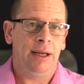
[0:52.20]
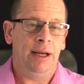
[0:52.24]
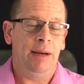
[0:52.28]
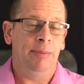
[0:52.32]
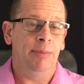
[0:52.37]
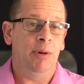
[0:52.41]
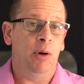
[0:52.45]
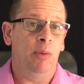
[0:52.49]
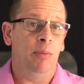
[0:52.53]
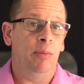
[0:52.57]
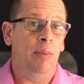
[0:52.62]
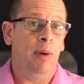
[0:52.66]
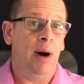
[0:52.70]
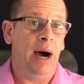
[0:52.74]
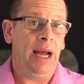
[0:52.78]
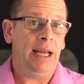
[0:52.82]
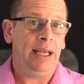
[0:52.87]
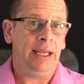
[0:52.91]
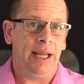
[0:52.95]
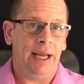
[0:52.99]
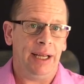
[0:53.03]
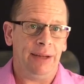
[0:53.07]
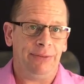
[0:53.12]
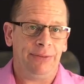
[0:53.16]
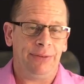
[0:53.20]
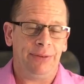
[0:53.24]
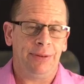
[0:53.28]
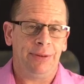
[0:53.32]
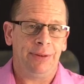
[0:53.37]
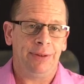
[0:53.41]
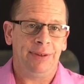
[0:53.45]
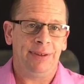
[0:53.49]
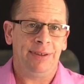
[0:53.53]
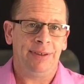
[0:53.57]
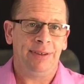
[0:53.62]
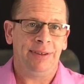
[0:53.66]
about my life
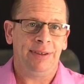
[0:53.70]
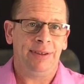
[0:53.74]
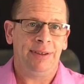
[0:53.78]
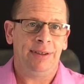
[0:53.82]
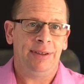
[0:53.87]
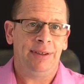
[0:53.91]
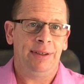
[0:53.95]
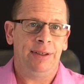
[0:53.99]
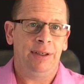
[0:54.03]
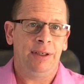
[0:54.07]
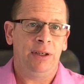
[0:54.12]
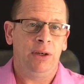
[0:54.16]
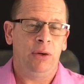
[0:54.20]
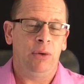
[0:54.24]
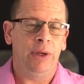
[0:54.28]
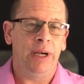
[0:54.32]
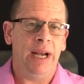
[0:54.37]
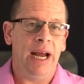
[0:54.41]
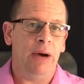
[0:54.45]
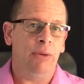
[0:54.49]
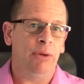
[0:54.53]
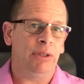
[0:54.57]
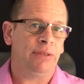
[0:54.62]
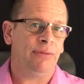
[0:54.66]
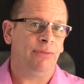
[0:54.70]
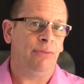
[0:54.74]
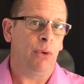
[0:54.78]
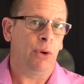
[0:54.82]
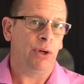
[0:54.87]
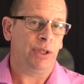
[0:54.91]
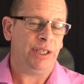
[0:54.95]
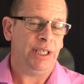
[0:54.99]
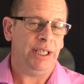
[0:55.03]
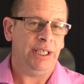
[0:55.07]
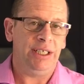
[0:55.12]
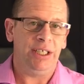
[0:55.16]
when I was
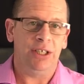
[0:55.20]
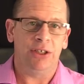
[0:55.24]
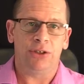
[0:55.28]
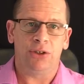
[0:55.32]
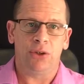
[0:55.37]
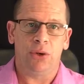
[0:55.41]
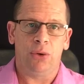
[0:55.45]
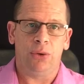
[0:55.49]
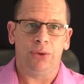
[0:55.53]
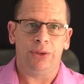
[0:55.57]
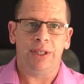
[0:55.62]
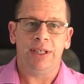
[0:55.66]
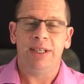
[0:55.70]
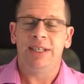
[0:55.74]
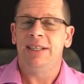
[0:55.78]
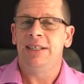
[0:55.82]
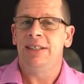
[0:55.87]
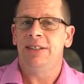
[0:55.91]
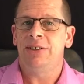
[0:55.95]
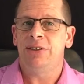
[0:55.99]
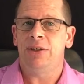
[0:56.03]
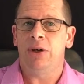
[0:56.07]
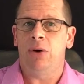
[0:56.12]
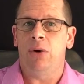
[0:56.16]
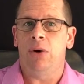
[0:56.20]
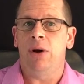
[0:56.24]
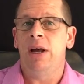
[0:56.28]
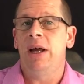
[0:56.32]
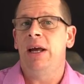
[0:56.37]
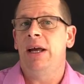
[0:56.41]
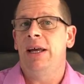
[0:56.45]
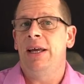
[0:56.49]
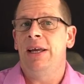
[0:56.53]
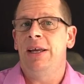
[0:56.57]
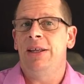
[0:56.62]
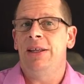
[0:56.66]
14 years old. So
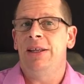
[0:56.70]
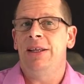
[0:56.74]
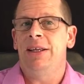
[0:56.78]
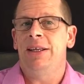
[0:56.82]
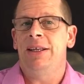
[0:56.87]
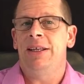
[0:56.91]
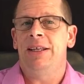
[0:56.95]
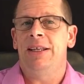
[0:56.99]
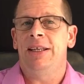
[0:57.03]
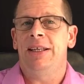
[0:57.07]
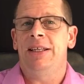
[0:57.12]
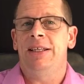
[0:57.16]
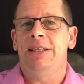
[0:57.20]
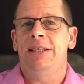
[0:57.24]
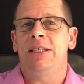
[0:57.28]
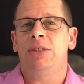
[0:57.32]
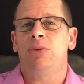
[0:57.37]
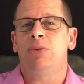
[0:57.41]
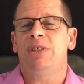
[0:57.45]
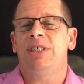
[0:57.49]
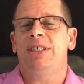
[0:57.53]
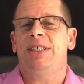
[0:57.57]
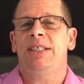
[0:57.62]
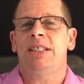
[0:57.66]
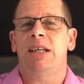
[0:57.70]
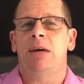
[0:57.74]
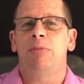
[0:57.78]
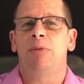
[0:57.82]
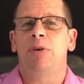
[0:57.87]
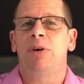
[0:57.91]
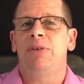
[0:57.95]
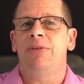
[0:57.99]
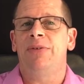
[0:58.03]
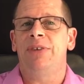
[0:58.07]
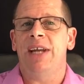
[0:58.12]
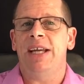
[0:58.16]
this was
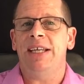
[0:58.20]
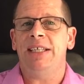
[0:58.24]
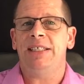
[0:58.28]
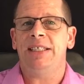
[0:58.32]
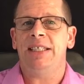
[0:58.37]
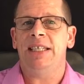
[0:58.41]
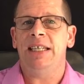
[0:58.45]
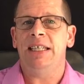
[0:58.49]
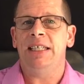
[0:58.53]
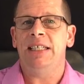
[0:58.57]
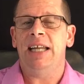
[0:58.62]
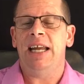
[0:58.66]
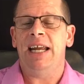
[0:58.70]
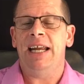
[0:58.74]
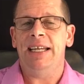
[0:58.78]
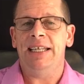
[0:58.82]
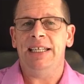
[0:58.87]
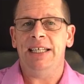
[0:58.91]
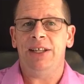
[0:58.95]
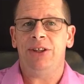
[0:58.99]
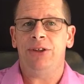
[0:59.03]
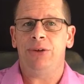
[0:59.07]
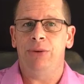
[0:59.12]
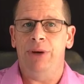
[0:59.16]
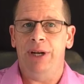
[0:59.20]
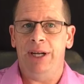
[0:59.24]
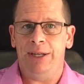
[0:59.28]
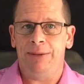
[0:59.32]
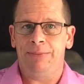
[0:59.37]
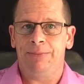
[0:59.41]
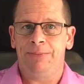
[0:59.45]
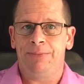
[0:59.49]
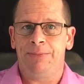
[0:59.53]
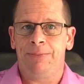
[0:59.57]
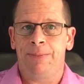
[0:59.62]
summer of 1983.